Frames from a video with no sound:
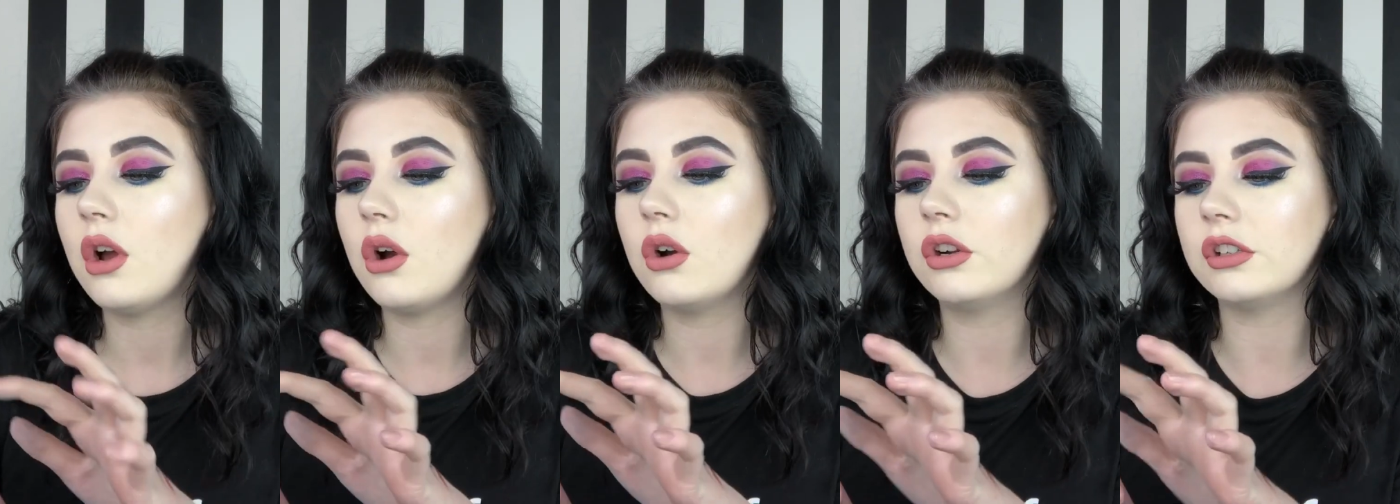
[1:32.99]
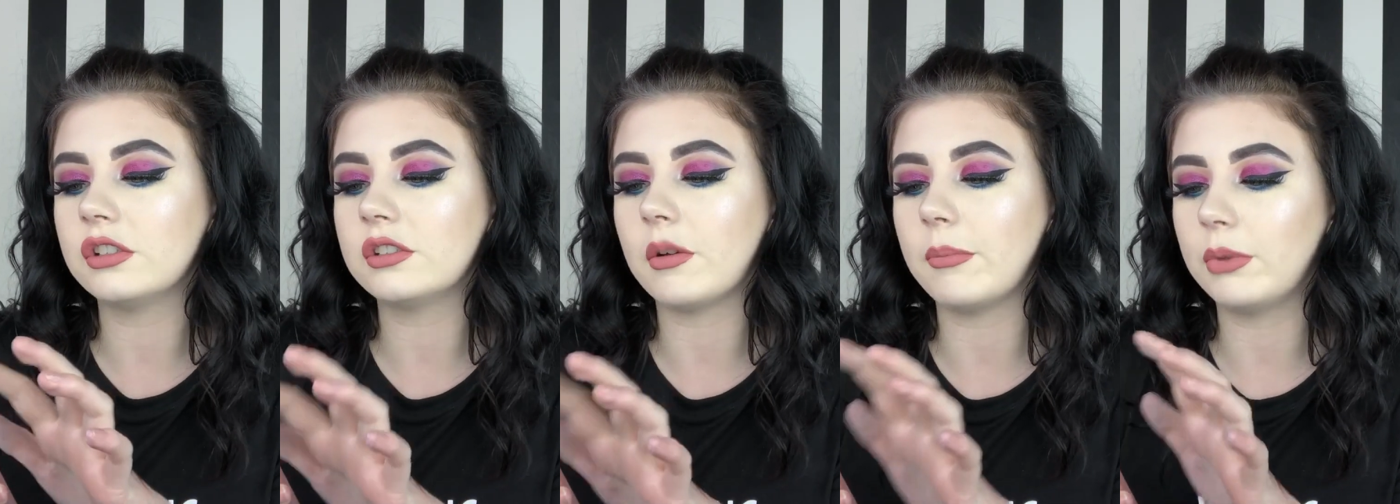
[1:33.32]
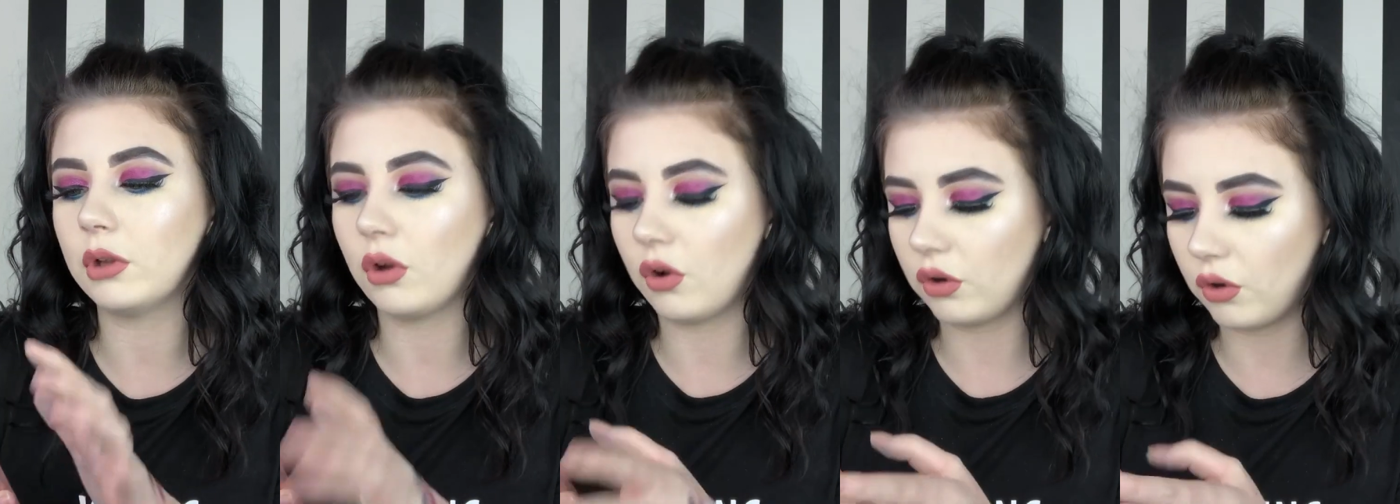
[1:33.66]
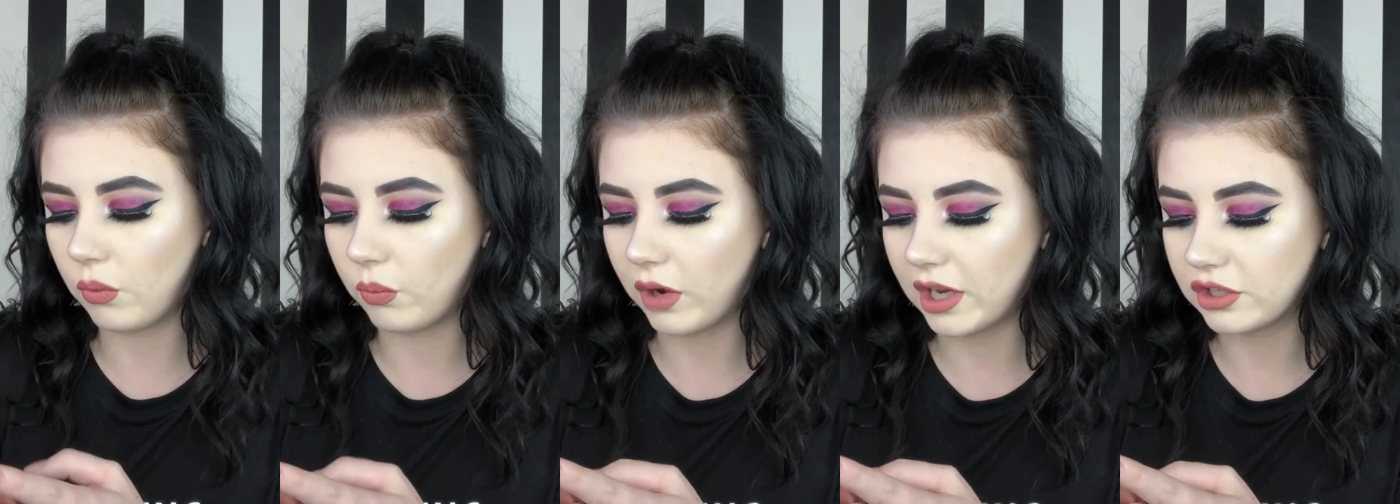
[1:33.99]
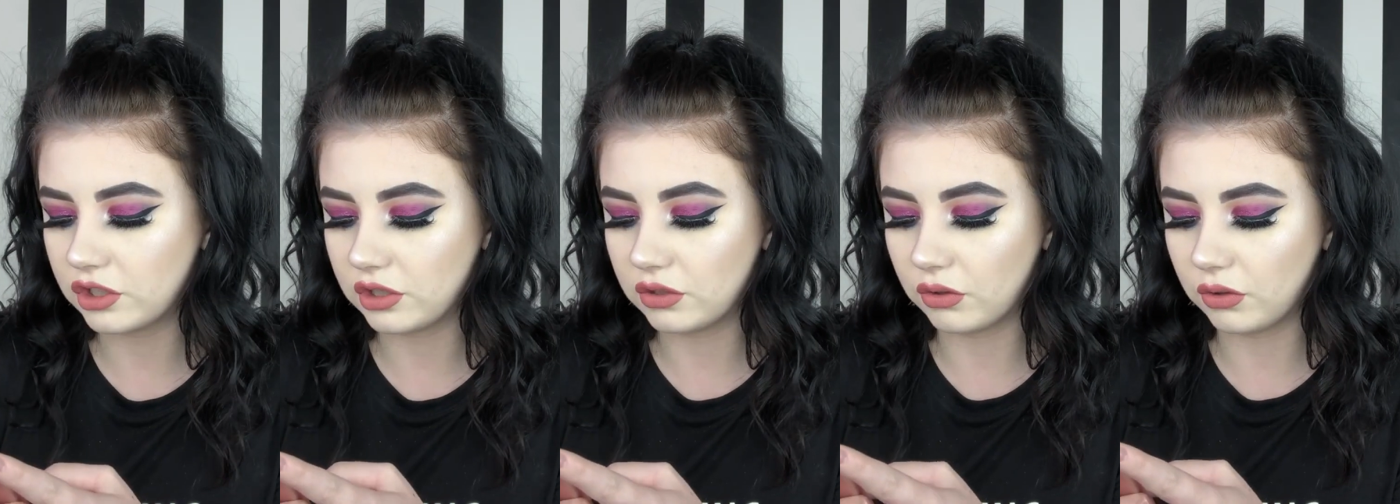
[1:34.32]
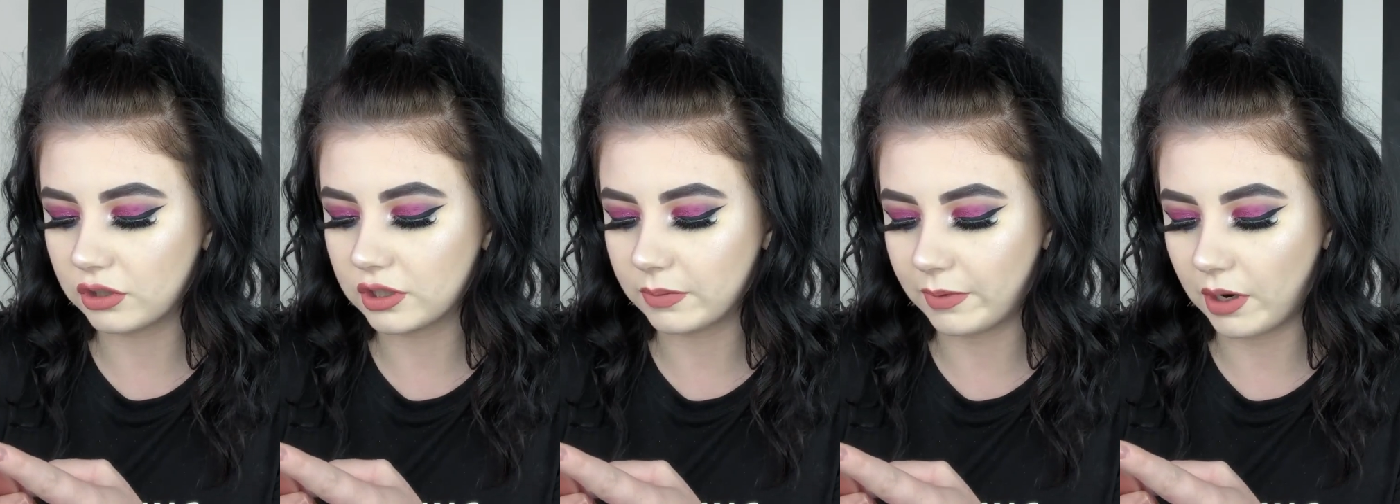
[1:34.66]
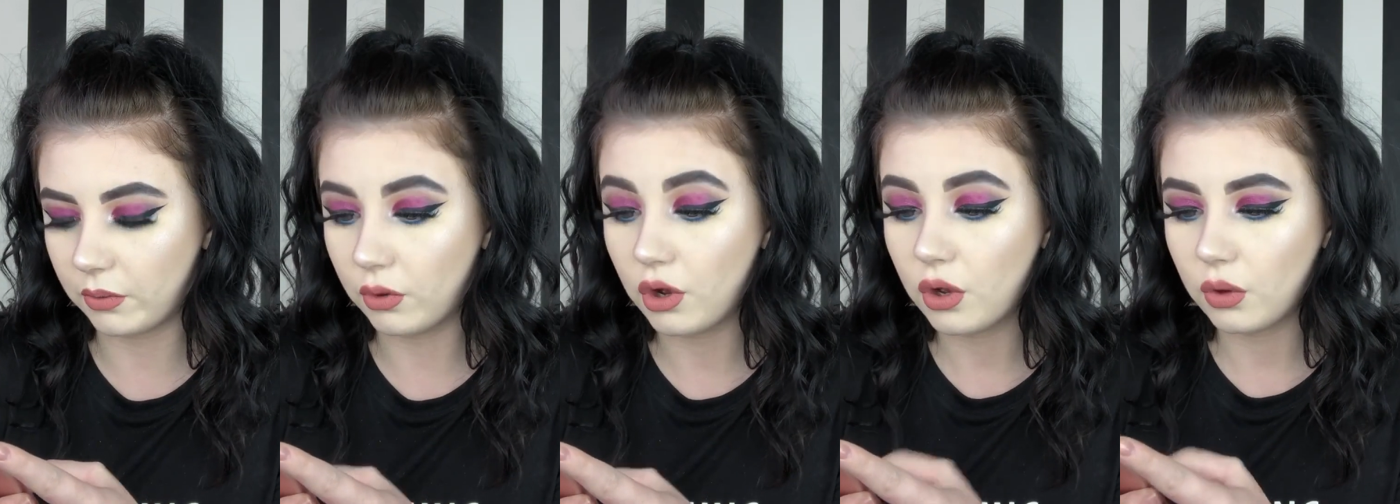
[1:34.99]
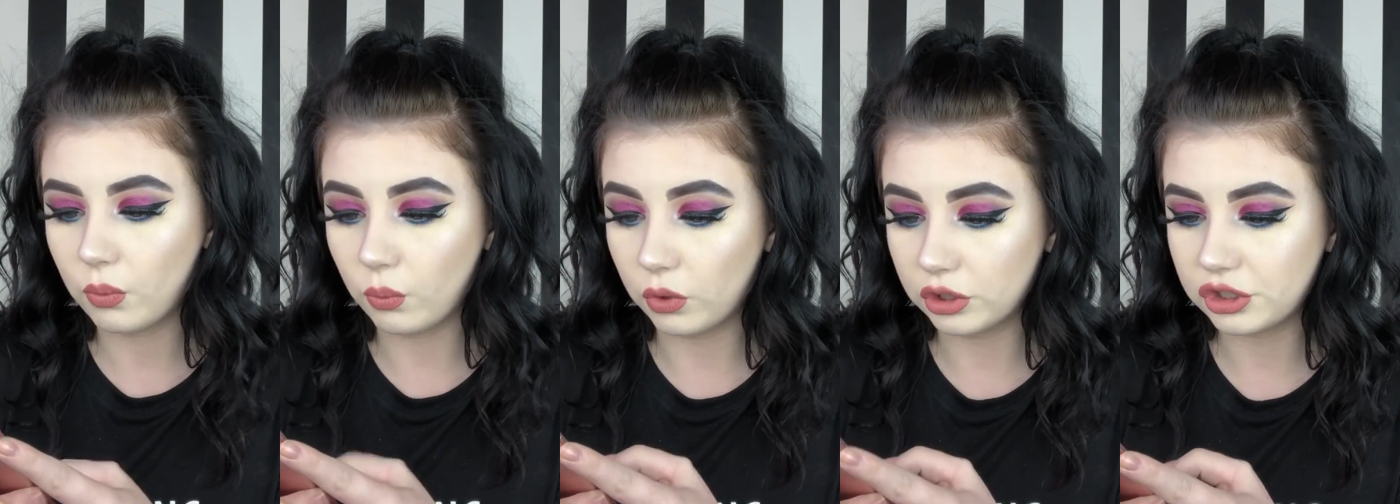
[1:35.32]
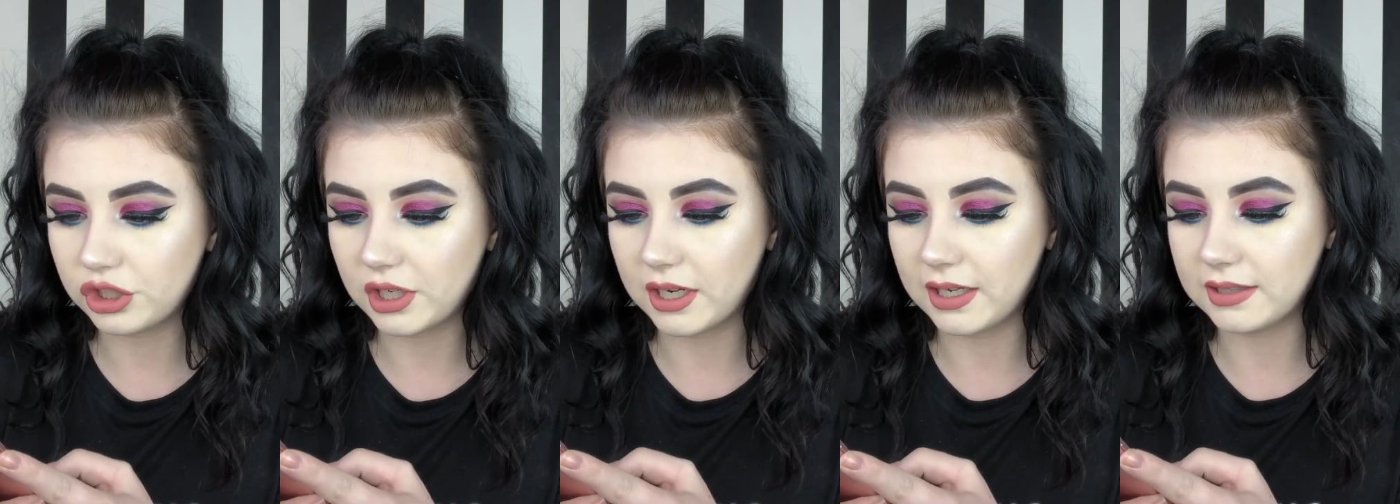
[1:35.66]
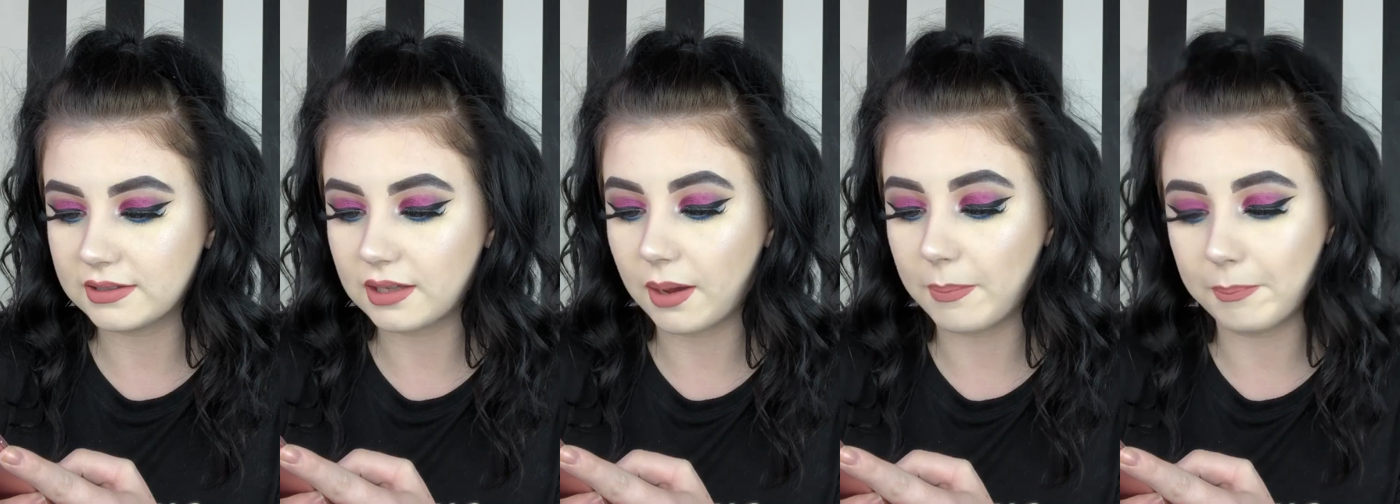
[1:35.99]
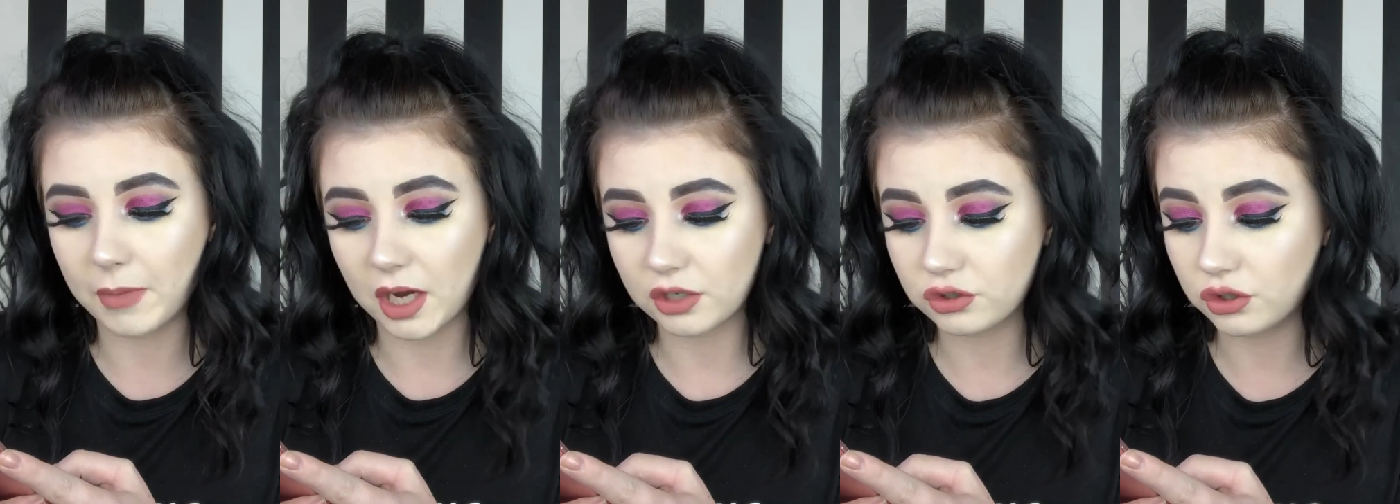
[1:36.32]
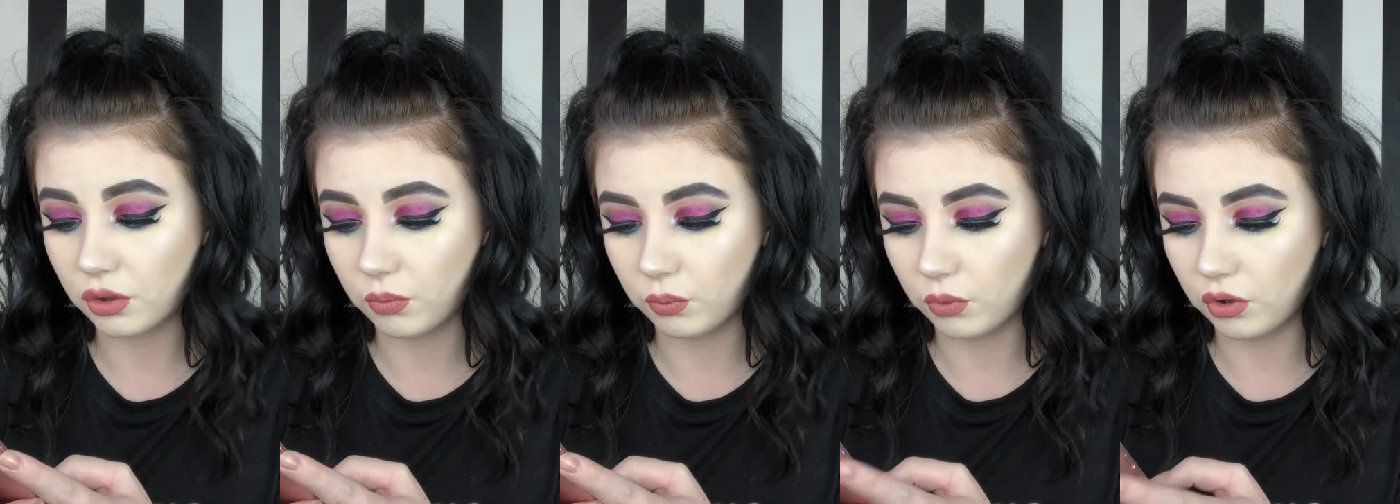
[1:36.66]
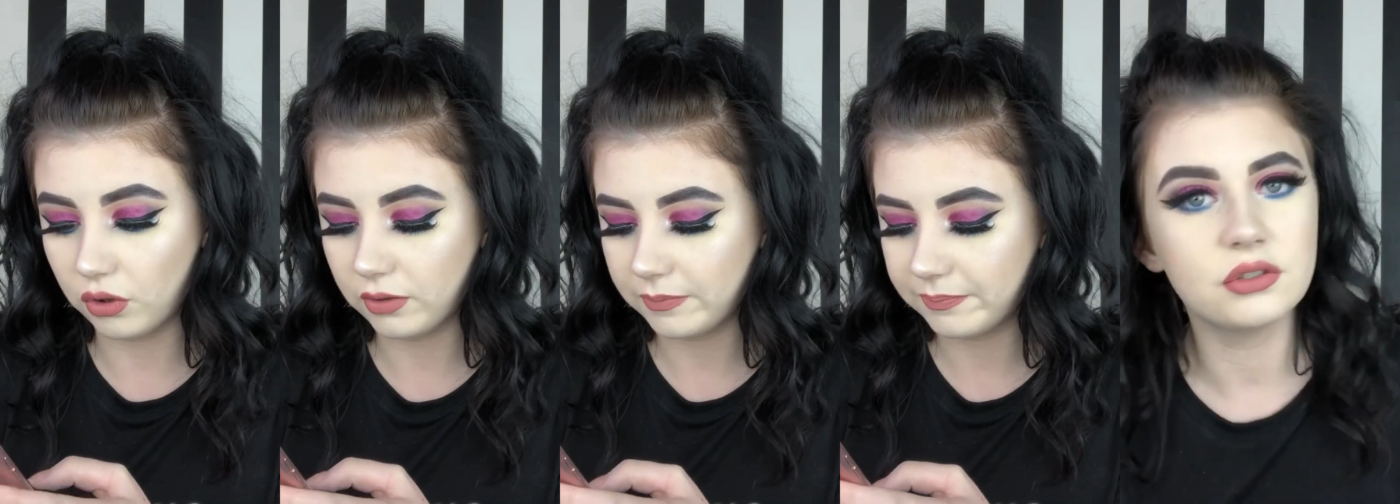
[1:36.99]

Huda's blog where she talks about what shades match what.